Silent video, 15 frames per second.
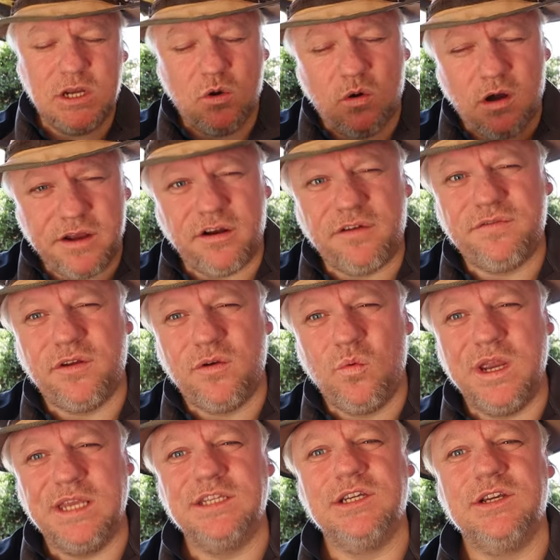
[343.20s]
quite
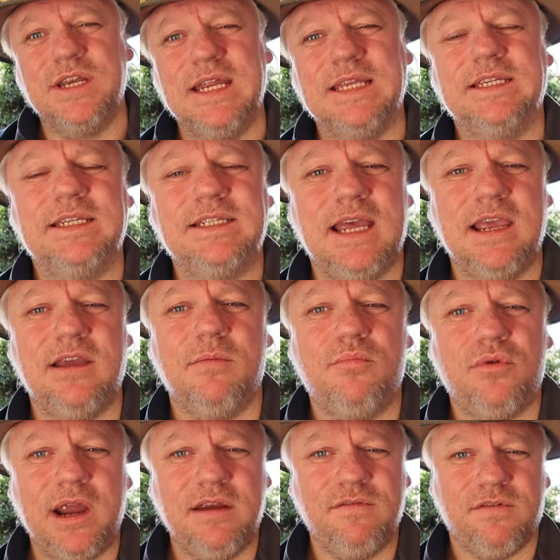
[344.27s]
often we do need to take a
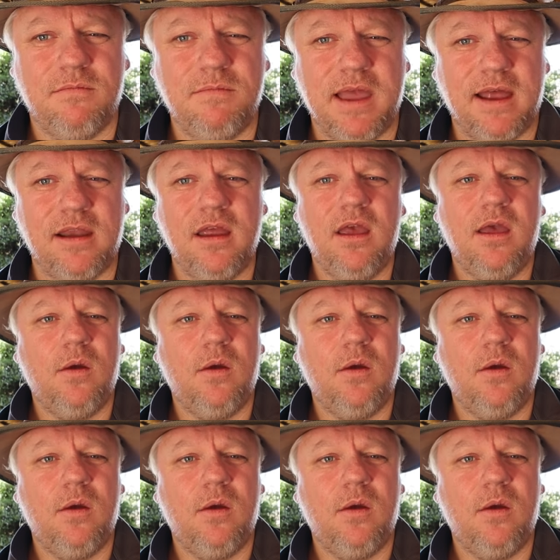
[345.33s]
break from that.